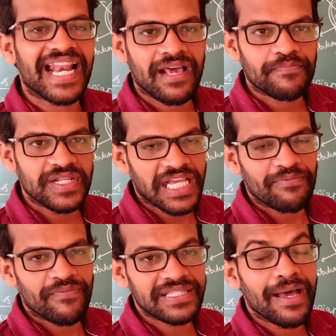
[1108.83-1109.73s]
canal. It is
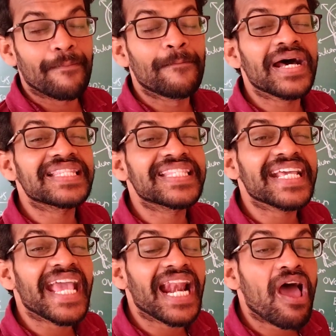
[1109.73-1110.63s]
helpful for the birth
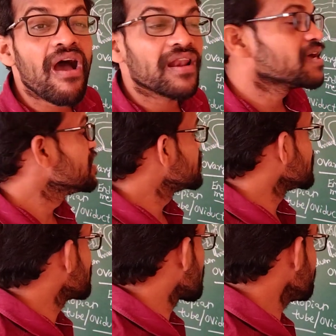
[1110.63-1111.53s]
canal.
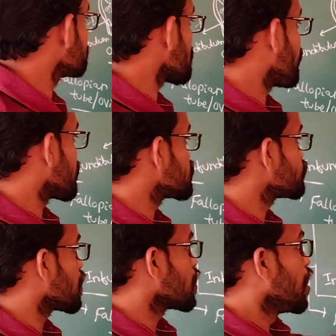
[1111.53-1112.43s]
See here, na? First
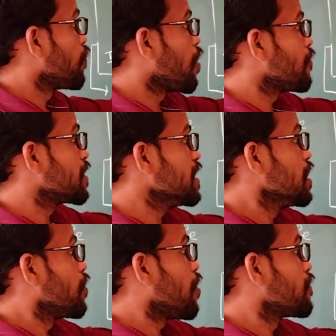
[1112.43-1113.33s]
one,
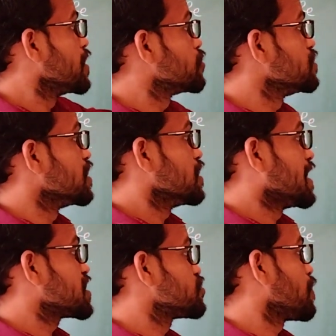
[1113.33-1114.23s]
ovary to the
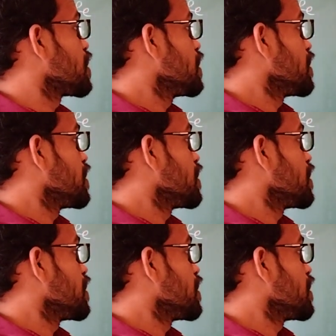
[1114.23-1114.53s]
next one,